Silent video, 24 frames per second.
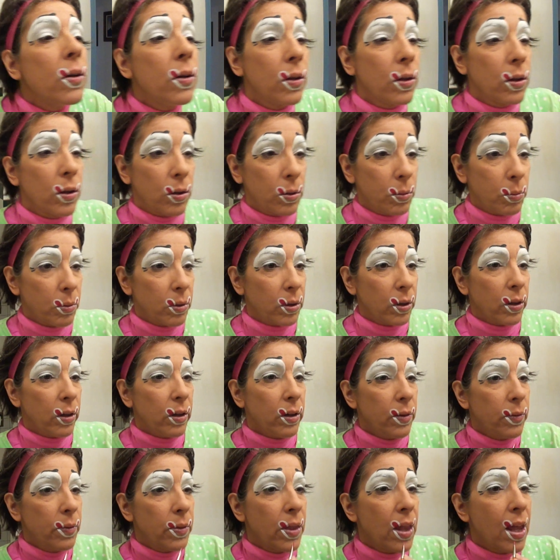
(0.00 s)
Looks pretty
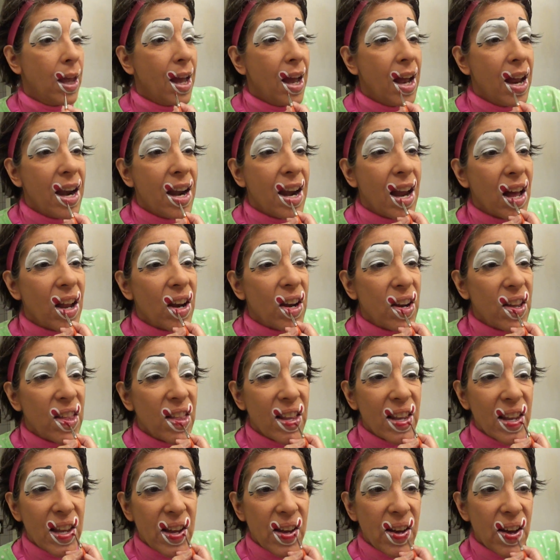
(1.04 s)
good. Now I'll do the
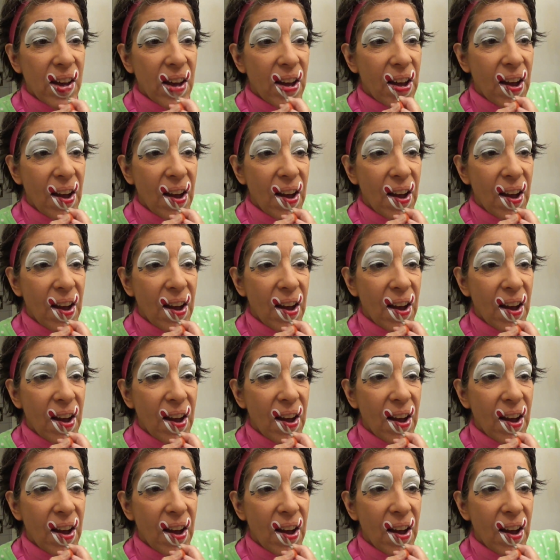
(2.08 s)
lip.